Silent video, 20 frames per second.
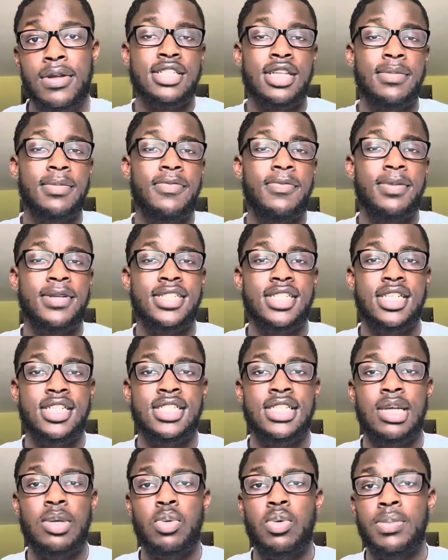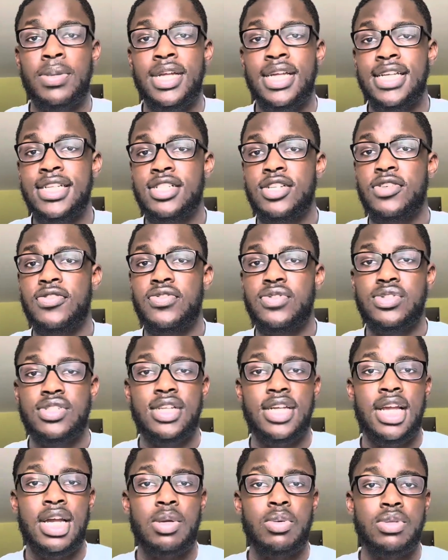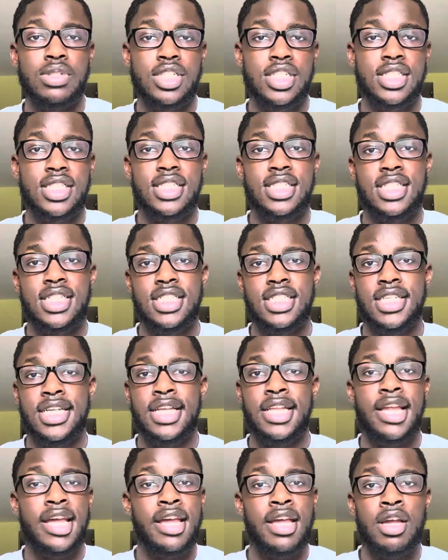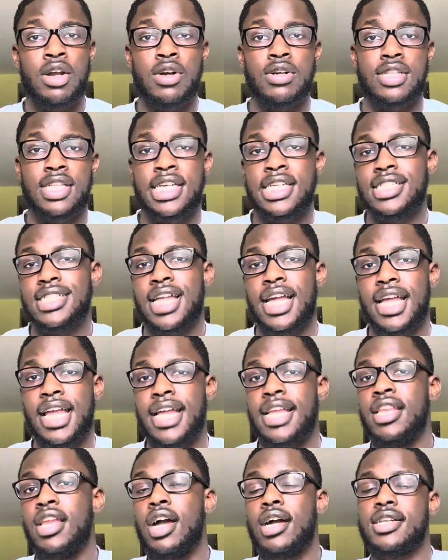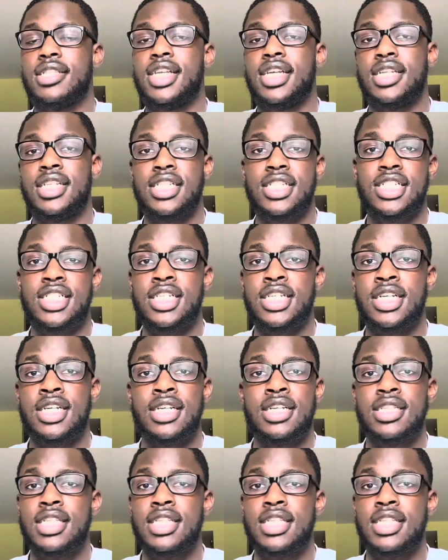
some positions that will be easier for you to get with just a CCNA are things like a NOC technician,